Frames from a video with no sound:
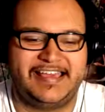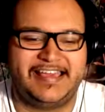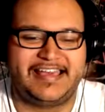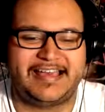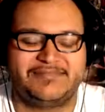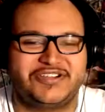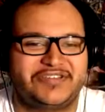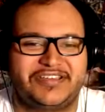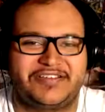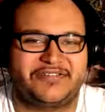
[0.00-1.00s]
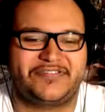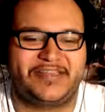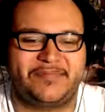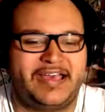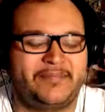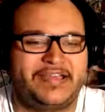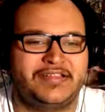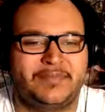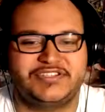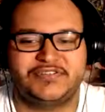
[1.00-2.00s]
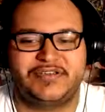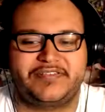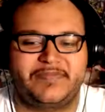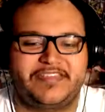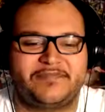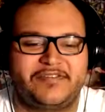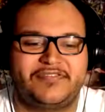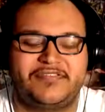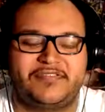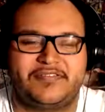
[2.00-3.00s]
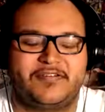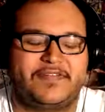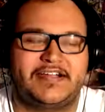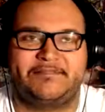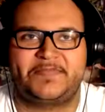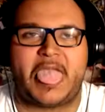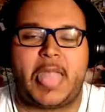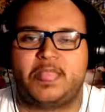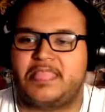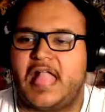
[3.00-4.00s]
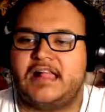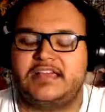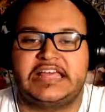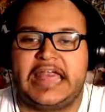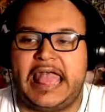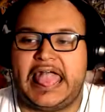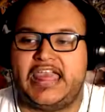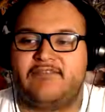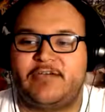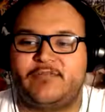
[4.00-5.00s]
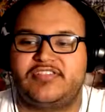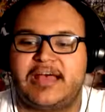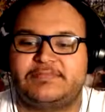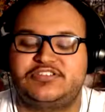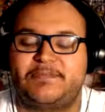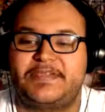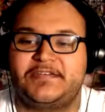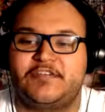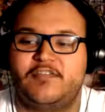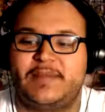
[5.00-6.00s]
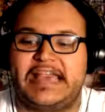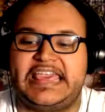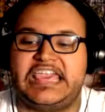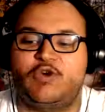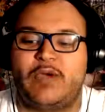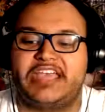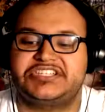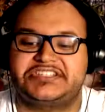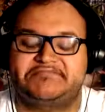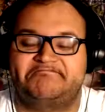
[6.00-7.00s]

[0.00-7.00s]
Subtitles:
I'm joking, of course. I'm enjoying this most so far. If I would stop tripping over my anguish.